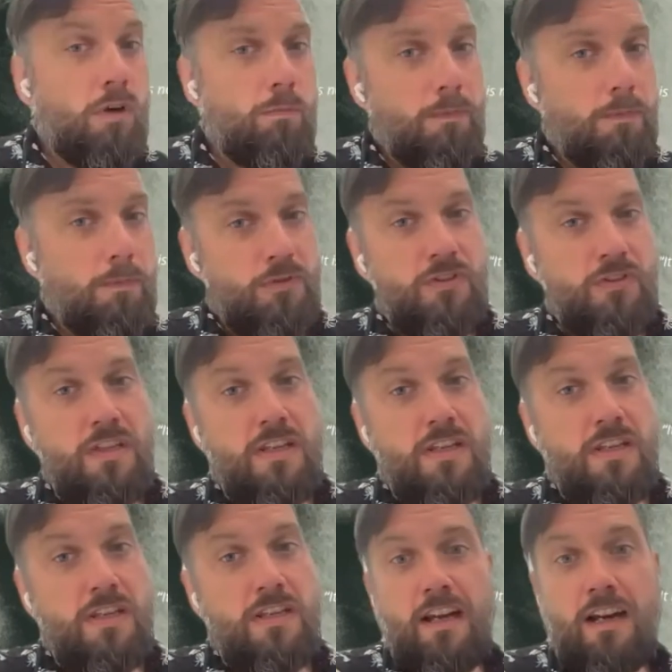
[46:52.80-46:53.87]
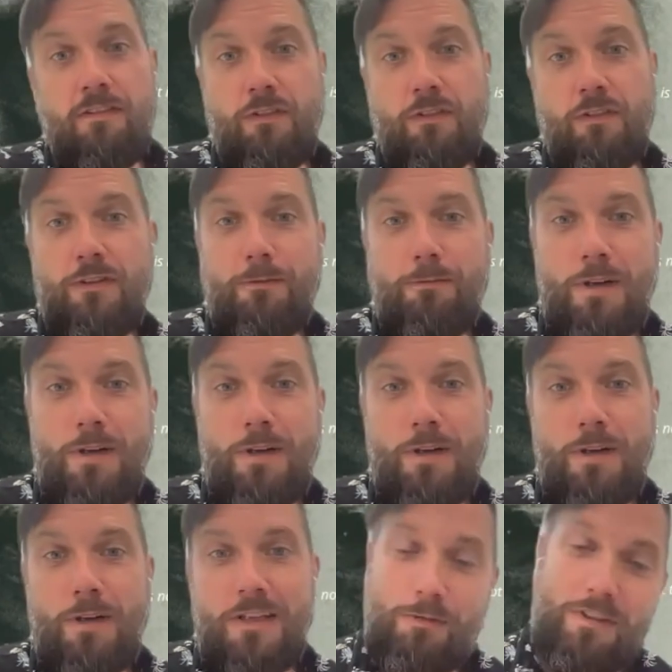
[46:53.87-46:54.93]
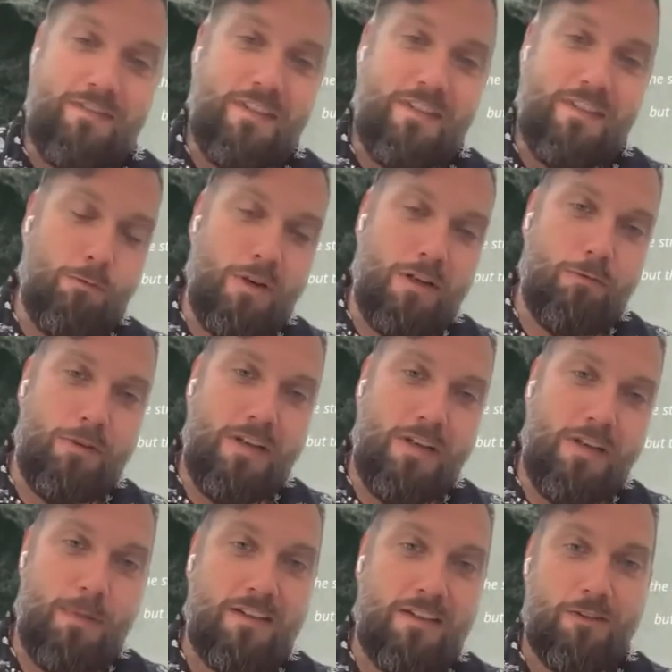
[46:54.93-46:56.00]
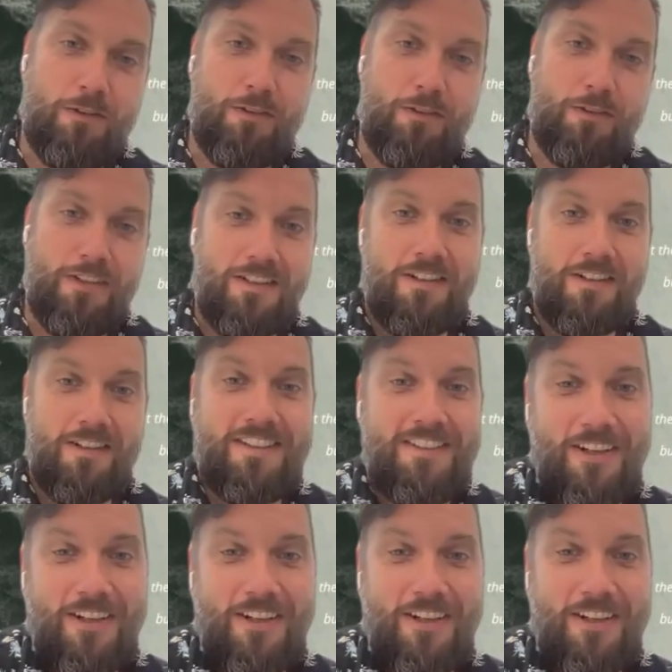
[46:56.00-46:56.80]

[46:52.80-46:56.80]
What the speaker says: problem to see any other way to do it than the one we have a patent on, actually.